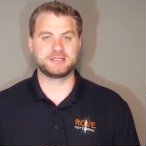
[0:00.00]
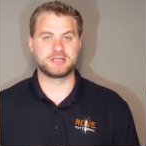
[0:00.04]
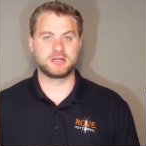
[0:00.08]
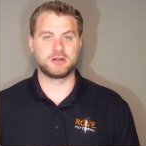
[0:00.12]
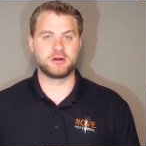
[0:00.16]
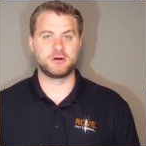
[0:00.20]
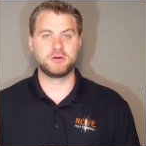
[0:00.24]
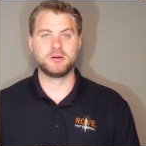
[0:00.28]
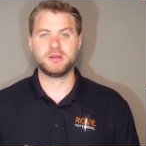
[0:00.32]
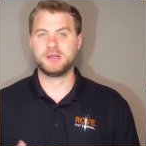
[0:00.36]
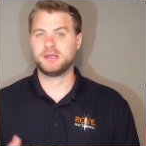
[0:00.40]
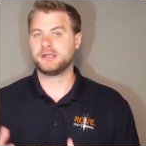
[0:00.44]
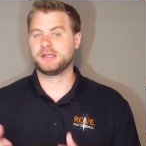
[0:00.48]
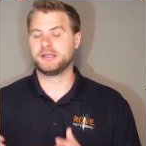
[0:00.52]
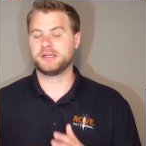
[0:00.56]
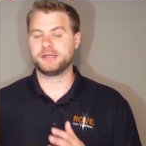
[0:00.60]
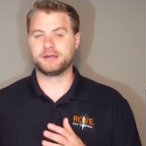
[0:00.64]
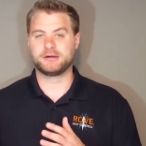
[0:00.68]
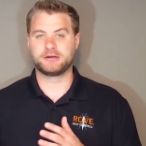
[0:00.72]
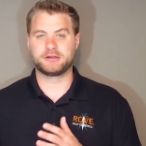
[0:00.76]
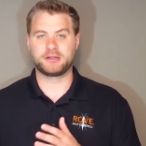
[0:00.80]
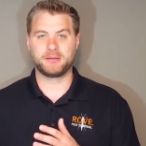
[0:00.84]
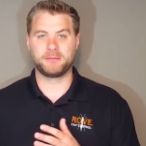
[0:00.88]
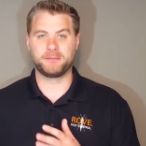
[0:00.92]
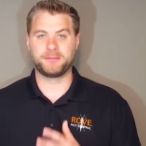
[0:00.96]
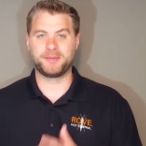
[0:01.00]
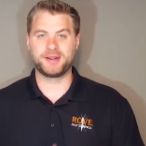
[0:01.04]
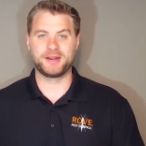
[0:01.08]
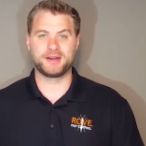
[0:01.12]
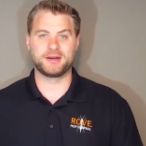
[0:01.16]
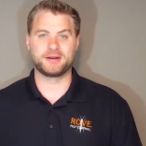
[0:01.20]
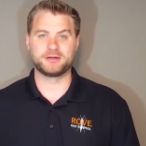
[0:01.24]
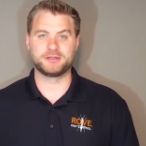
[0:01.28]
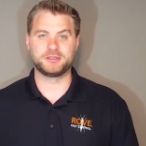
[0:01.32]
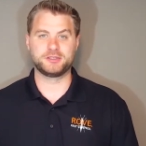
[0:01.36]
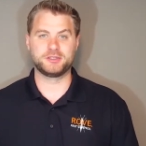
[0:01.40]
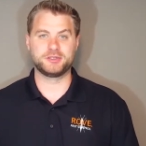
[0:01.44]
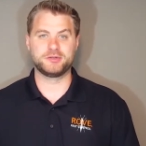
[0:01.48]
So, you know,
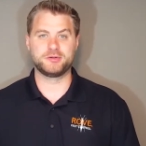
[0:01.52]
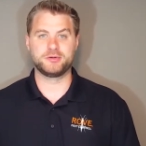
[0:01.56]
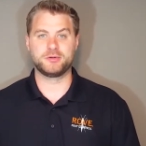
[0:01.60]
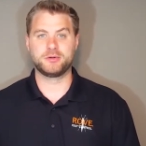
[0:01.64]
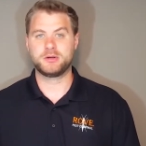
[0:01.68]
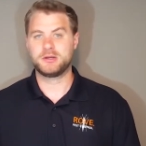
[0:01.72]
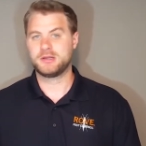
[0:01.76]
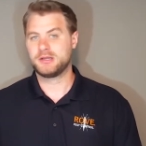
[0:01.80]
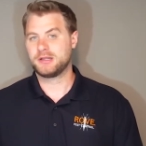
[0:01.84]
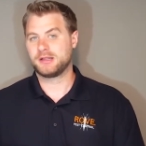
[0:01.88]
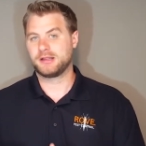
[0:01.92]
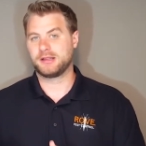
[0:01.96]
compared to